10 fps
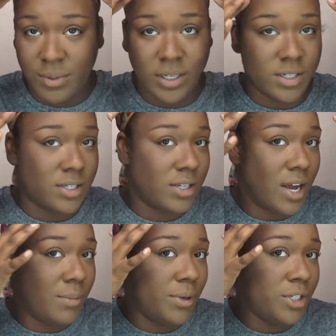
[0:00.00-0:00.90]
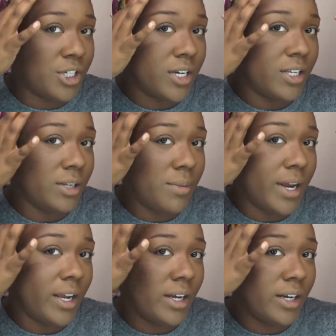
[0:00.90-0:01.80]
because I put gel in
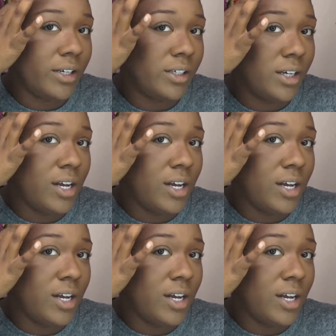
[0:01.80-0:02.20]
my hair,